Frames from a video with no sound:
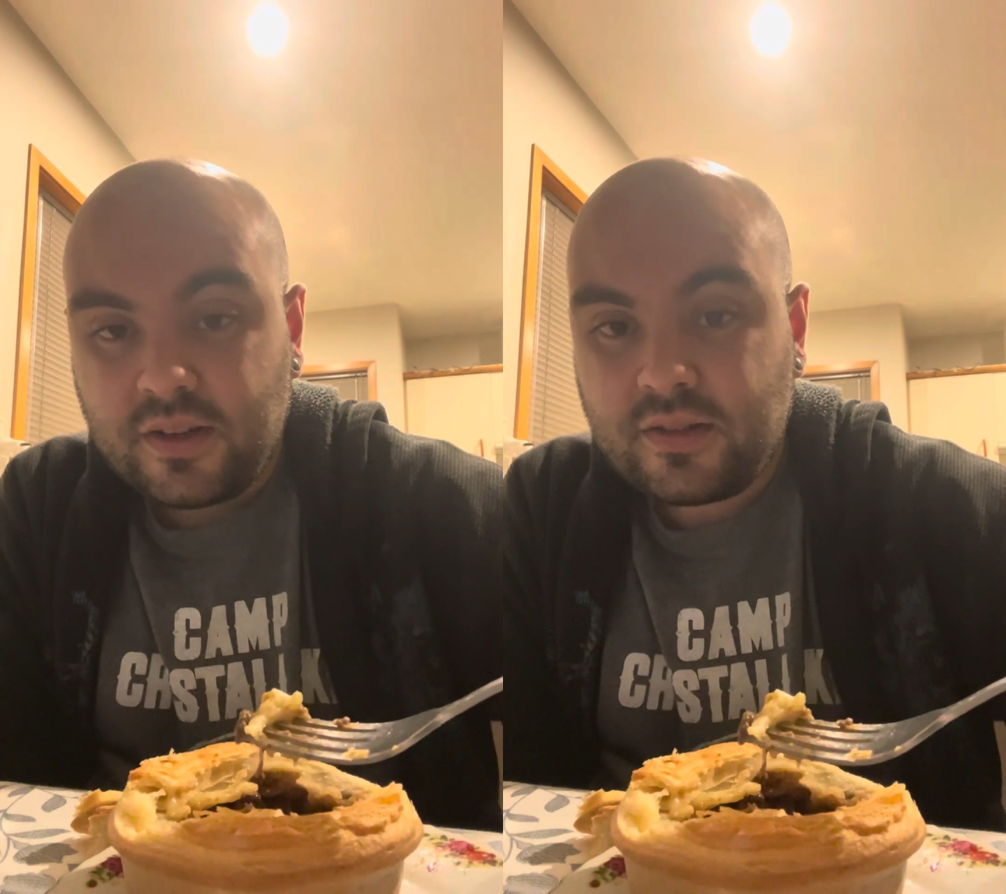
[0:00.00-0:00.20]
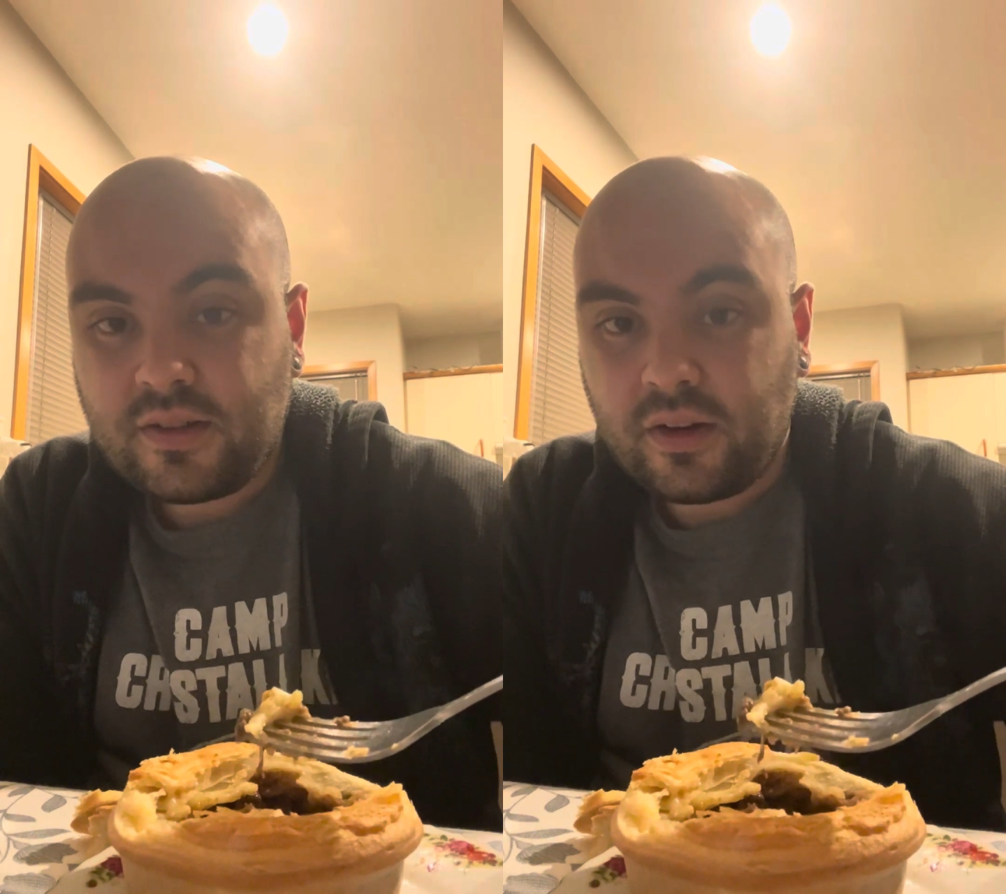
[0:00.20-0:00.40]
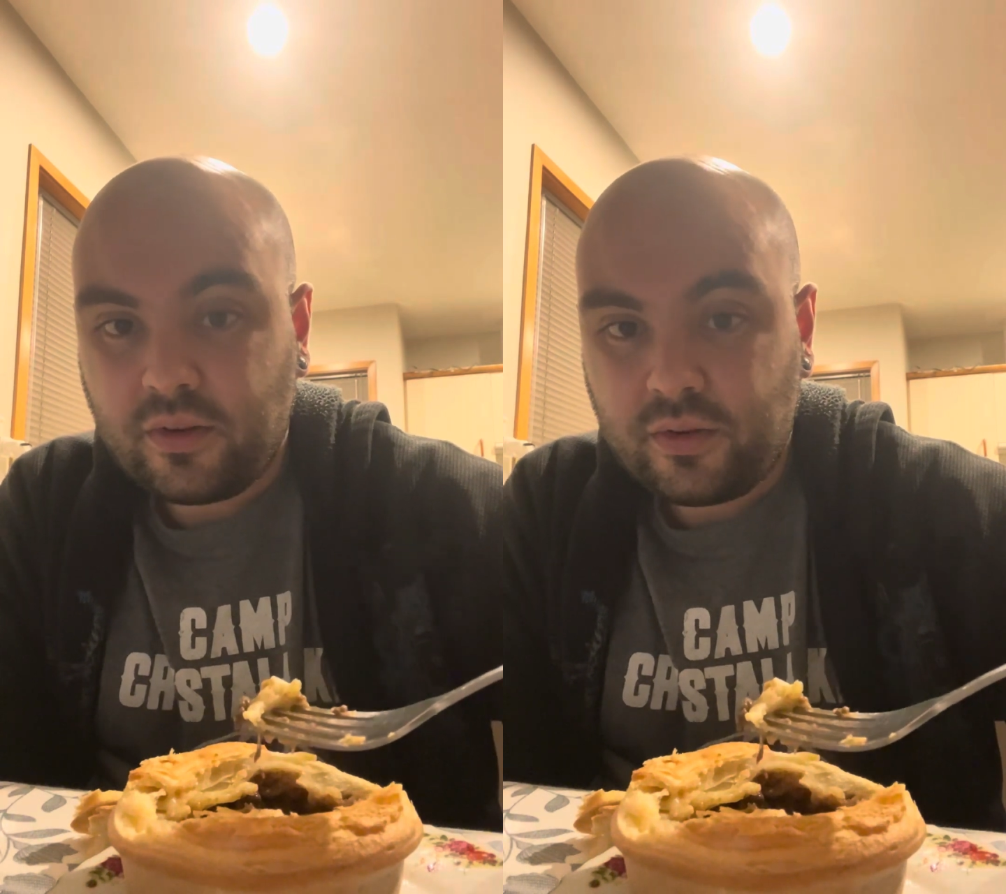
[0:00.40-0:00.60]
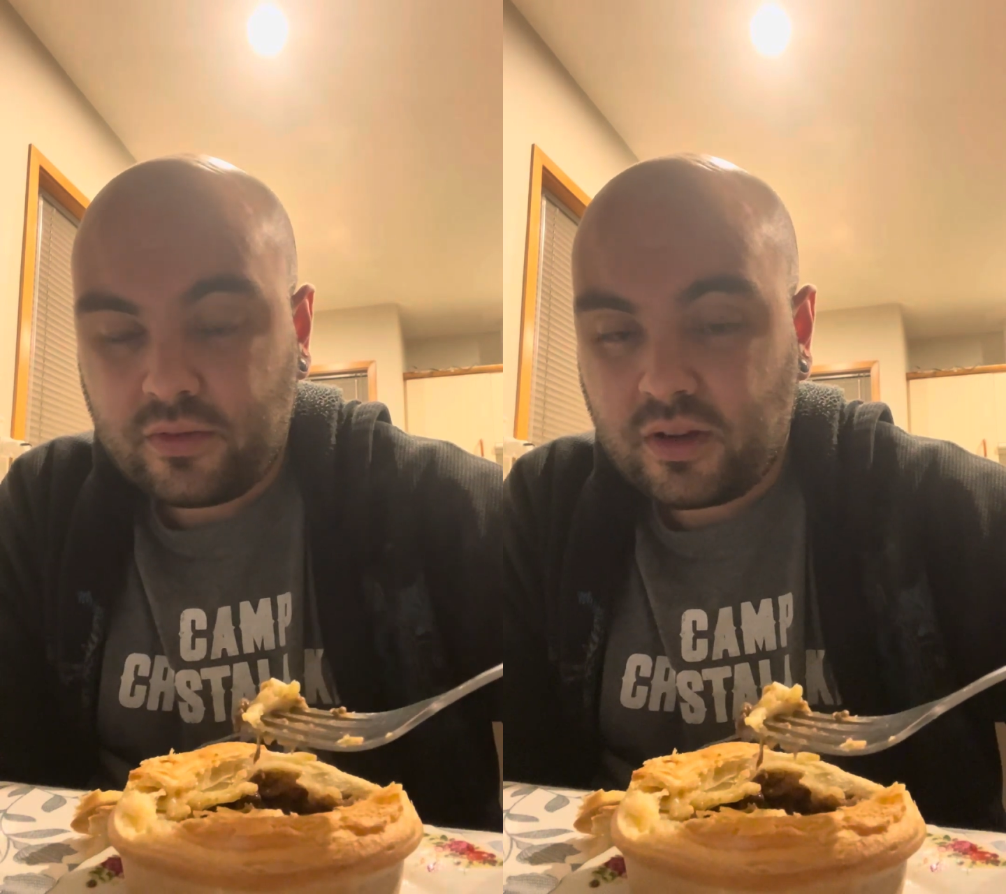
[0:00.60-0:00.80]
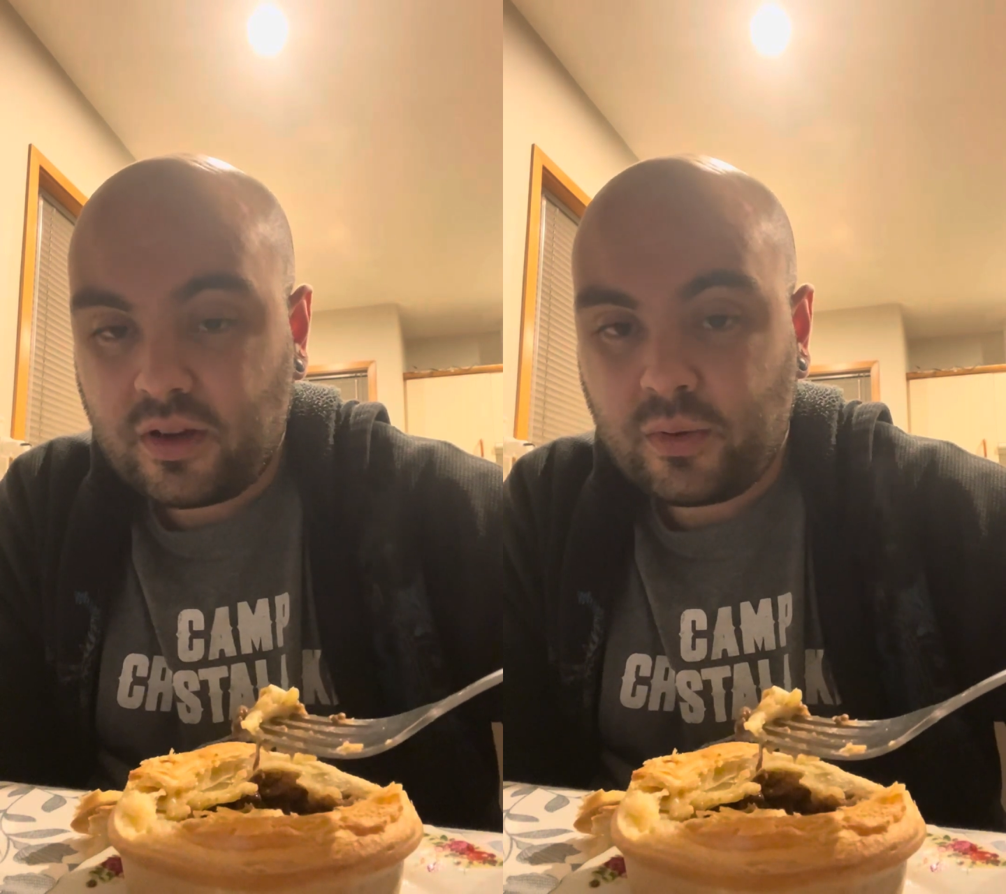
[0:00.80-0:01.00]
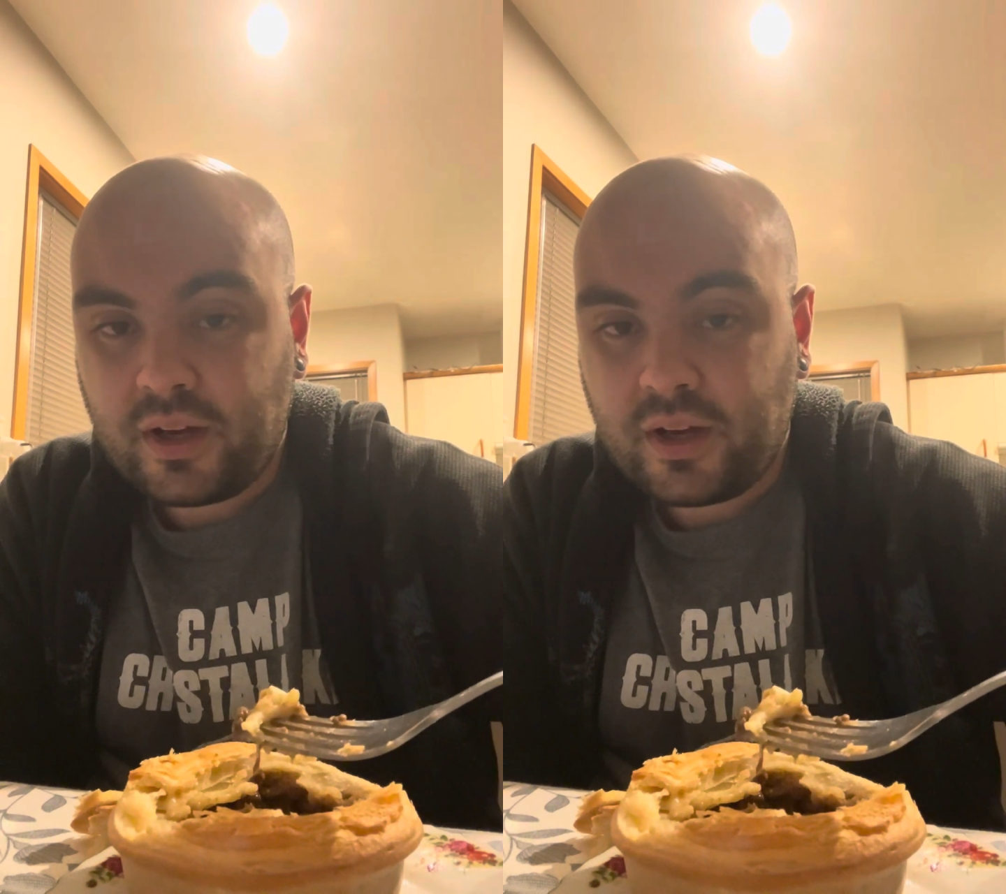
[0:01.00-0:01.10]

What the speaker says: So go